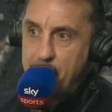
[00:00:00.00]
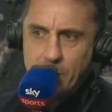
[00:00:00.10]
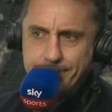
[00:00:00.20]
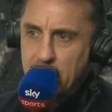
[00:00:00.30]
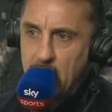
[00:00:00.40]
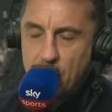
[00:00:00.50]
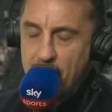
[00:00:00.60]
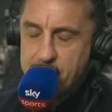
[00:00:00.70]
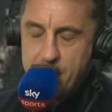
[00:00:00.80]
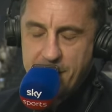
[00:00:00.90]
but no,
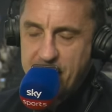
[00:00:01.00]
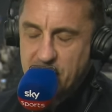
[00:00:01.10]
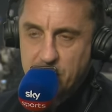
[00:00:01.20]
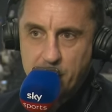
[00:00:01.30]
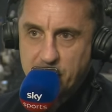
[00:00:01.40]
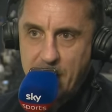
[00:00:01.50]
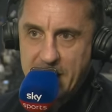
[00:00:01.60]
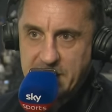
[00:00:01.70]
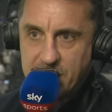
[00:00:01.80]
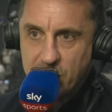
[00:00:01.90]
not from a professional
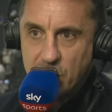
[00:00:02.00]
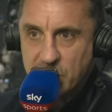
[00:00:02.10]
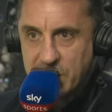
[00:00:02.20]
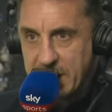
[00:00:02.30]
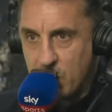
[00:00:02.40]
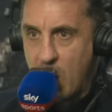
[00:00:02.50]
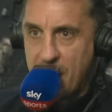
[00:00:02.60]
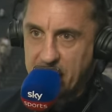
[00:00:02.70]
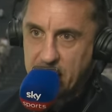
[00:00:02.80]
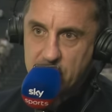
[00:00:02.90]
perspective of understanding what I
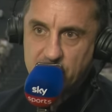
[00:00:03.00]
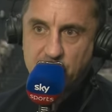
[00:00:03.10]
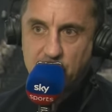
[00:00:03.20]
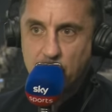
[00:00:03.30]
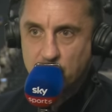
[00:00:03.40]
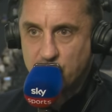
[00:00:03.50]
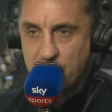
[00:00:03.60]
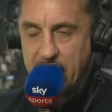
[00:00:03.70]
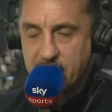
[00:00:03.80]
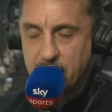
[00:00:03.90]
think Curtis Jones was
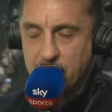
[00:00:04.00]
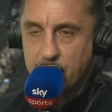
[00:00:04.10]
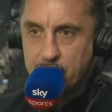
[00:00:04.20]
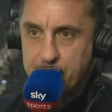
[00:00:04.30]
trying to do.